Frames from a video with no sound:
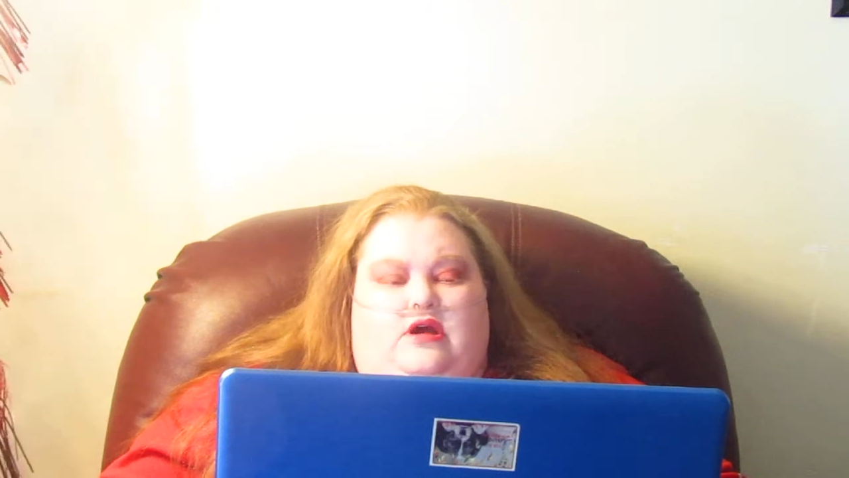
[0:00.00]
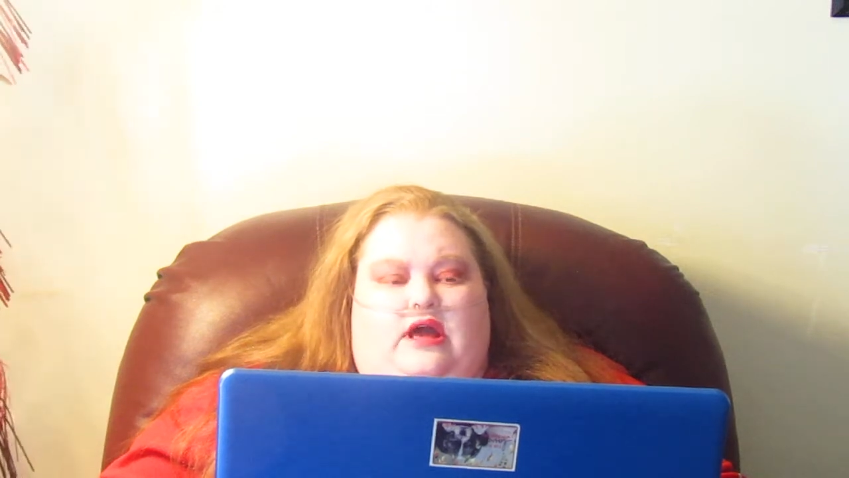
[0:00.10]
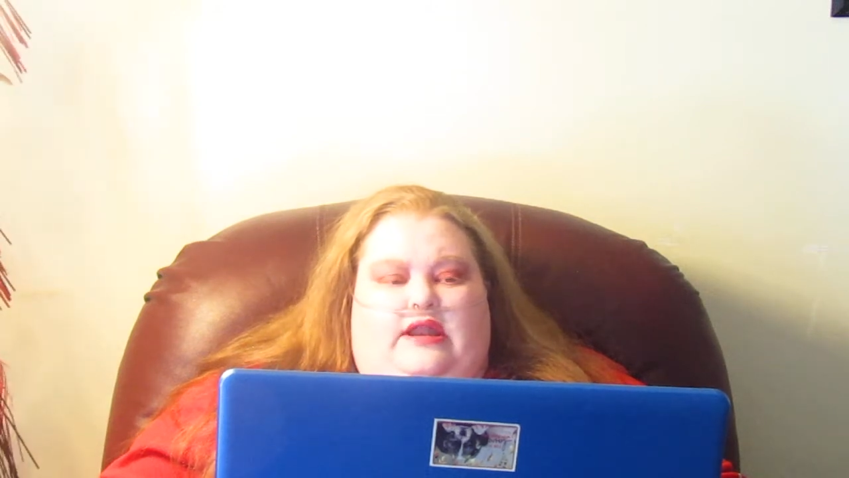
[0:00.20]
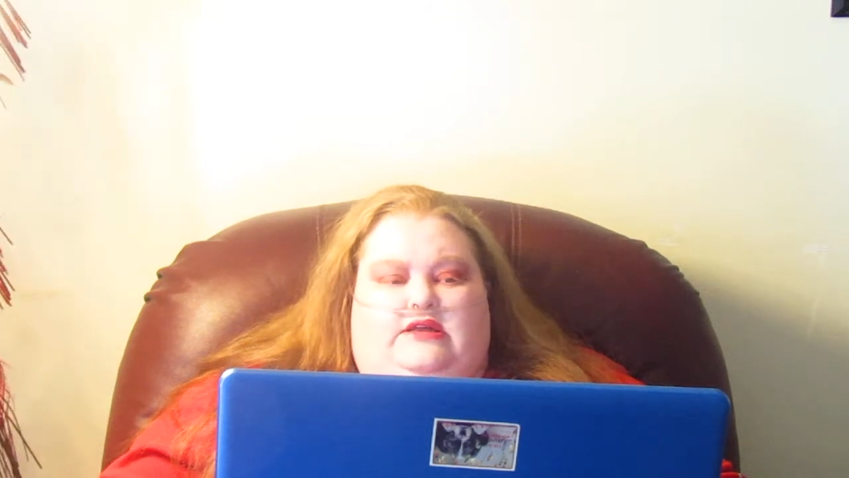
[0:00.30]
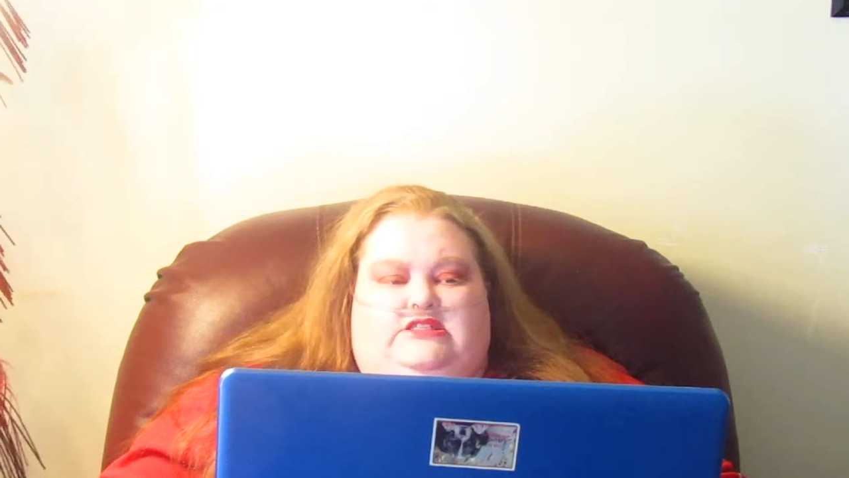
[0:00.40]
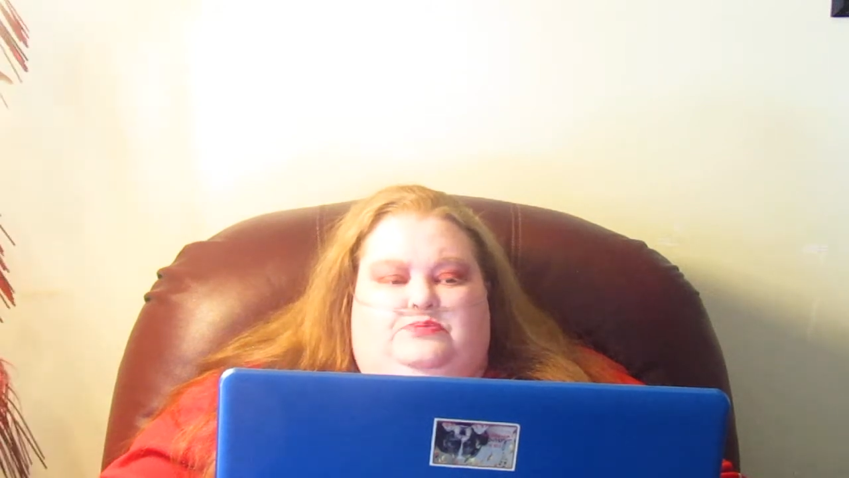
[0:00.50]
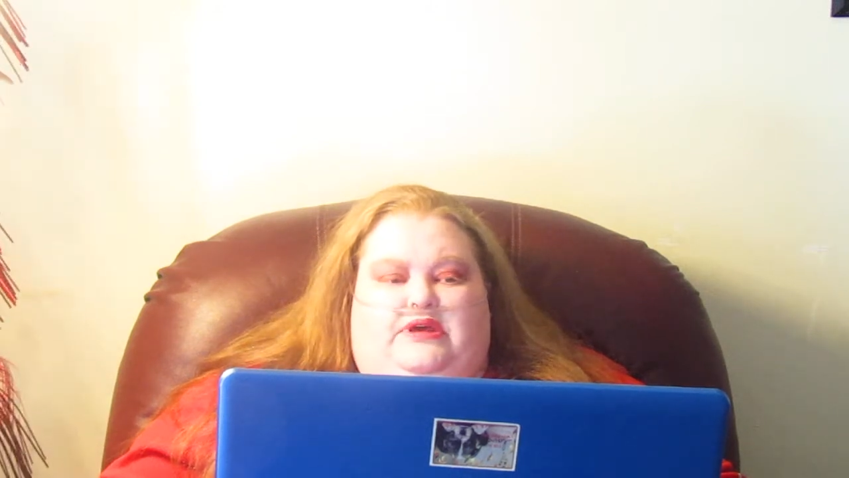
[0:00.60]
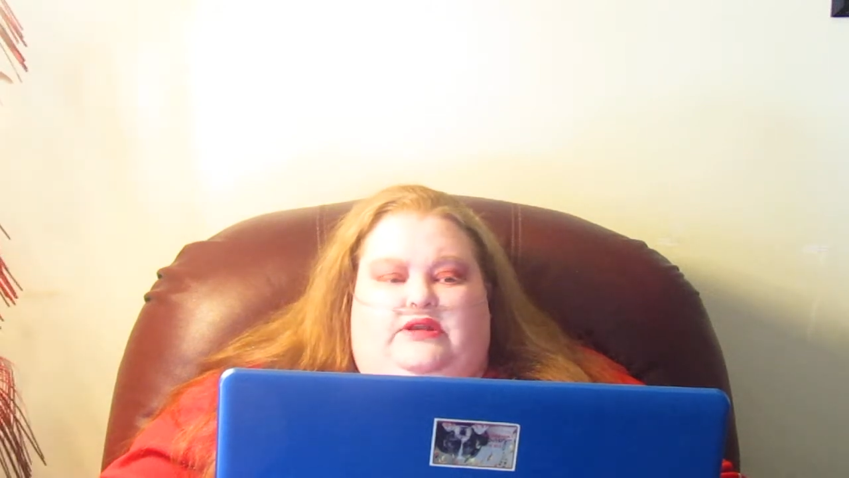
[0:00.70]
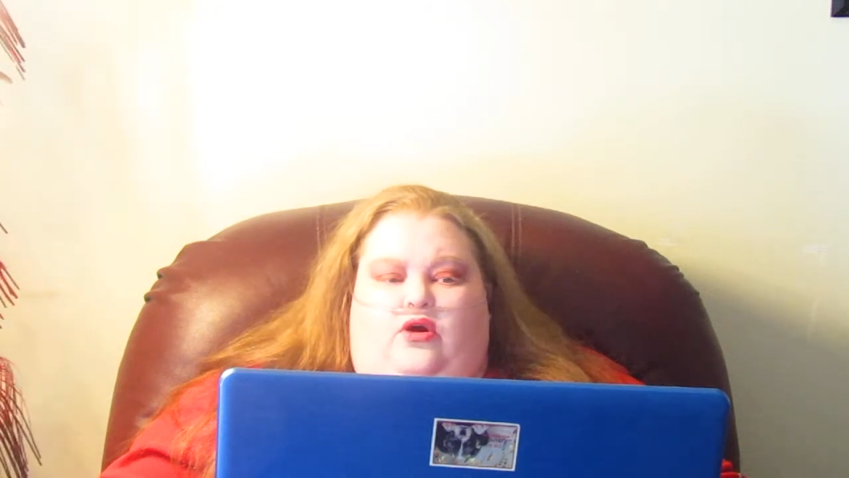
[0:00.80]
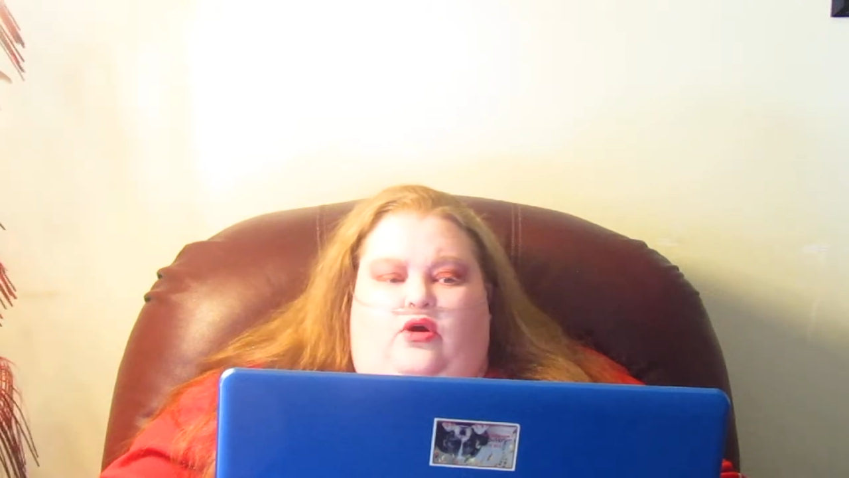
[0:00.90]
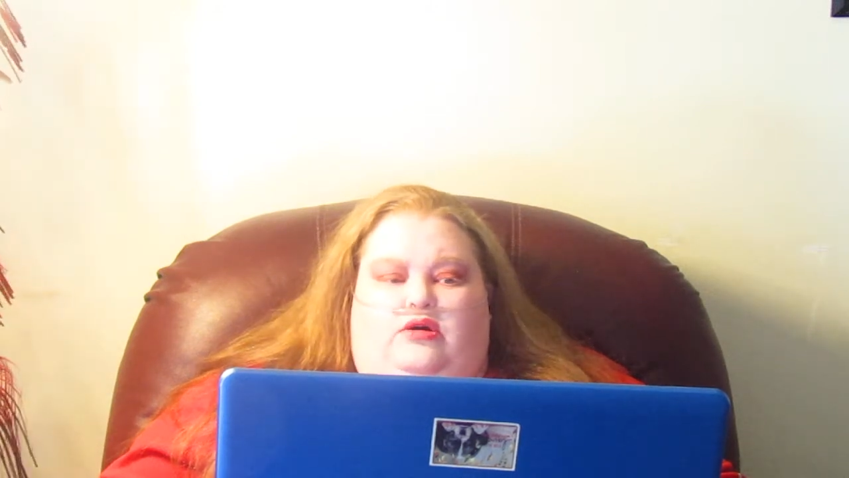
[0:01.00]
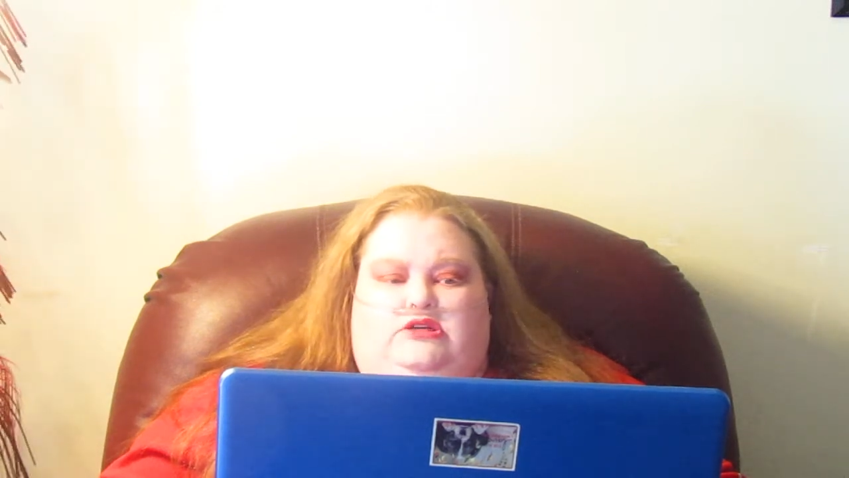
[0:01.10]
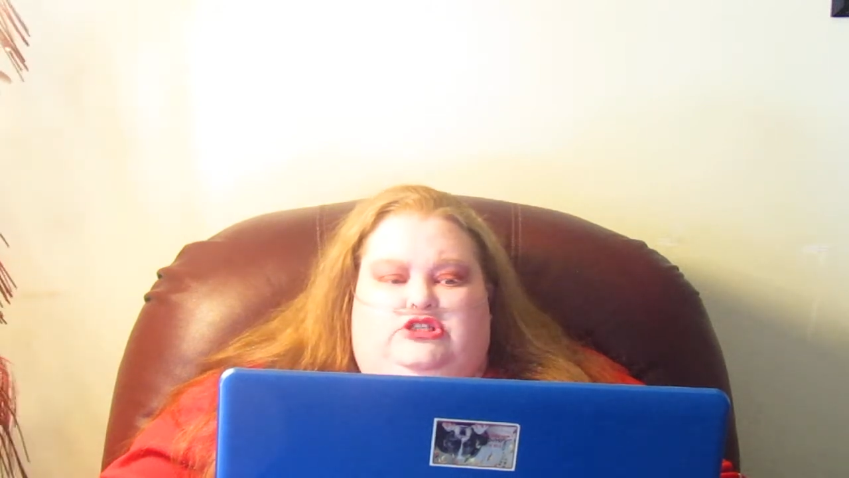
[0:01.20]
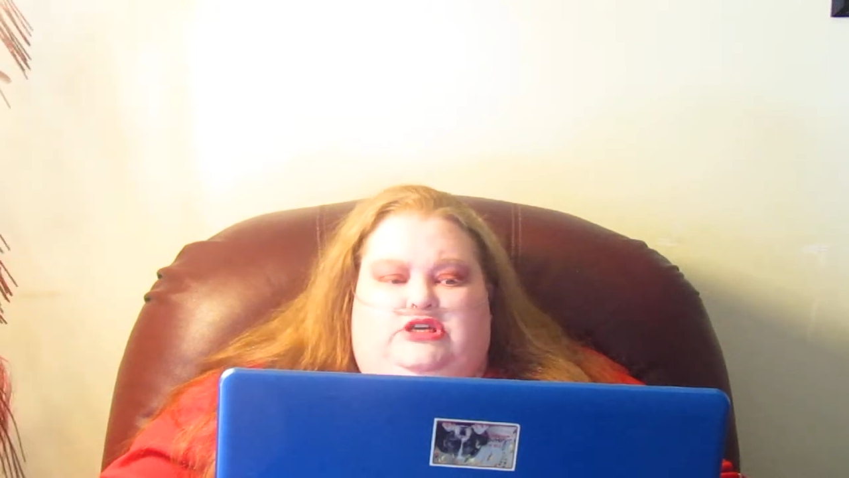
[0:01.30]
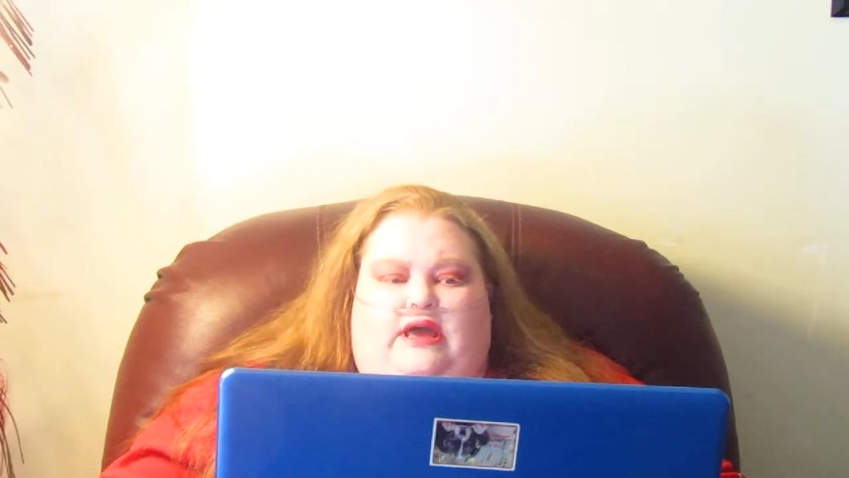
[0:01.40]
and had spent all
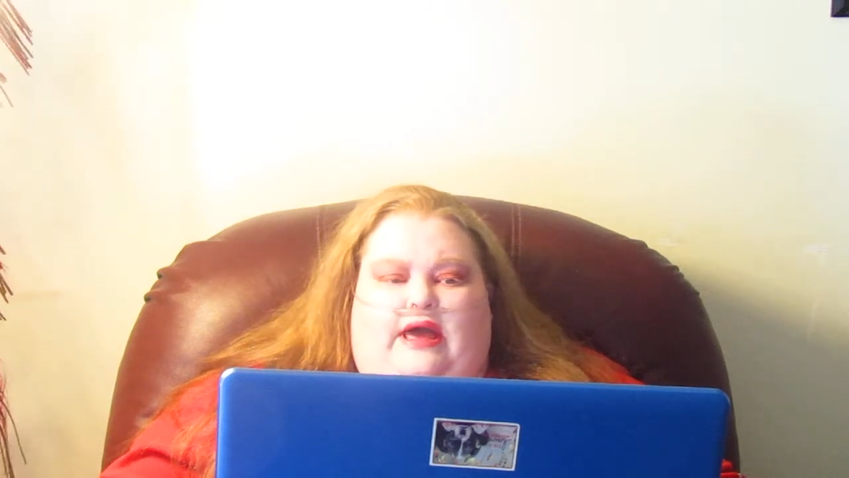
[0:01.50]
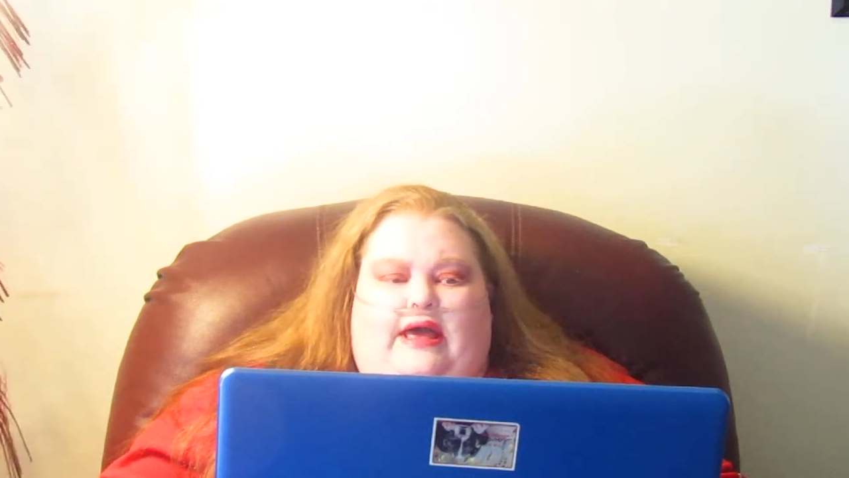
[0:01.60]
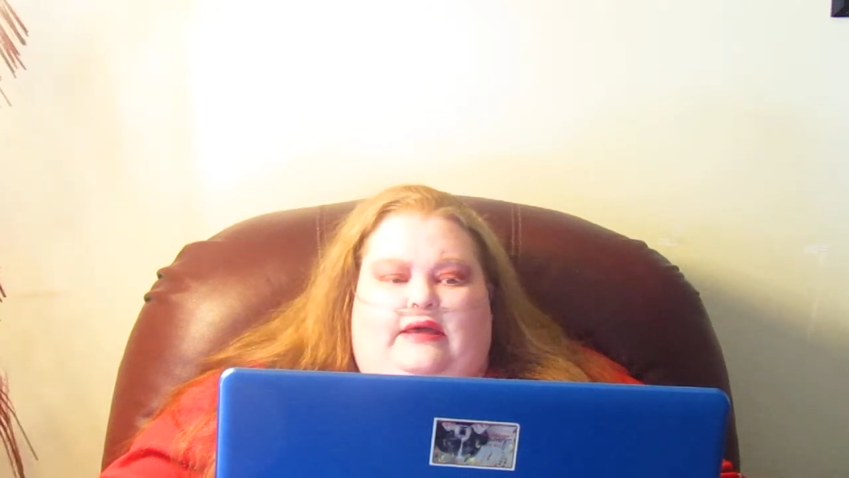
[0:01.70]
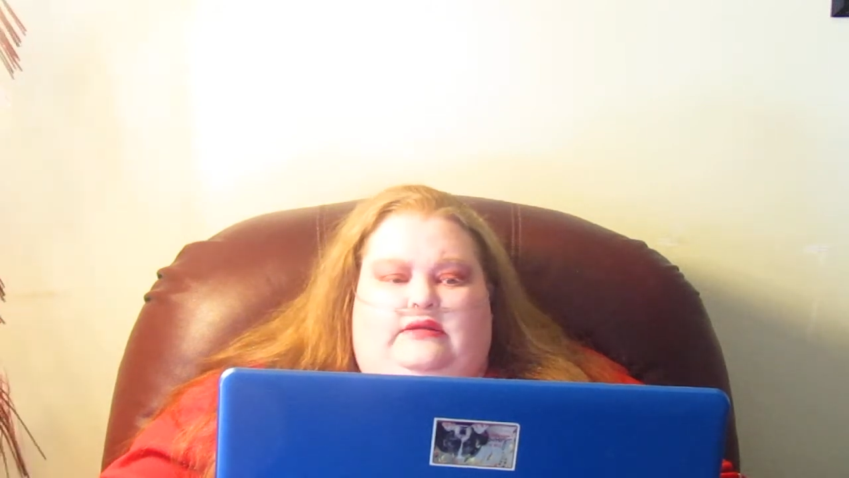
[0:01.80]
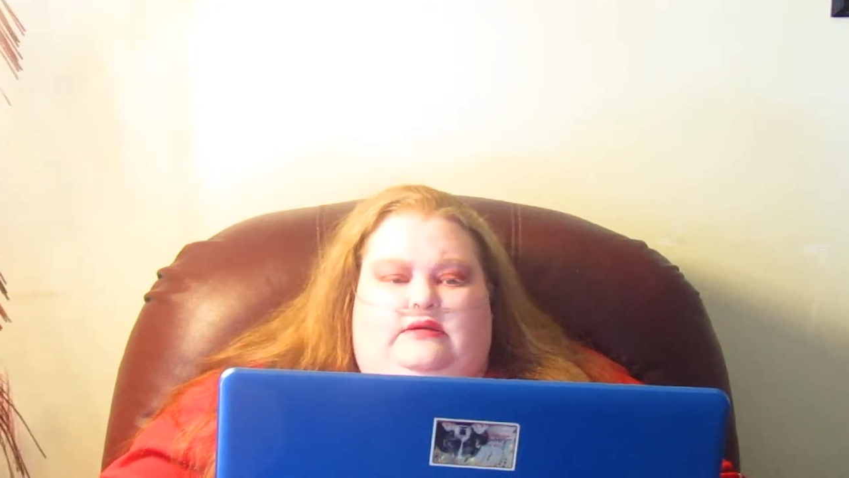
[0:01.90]
she had.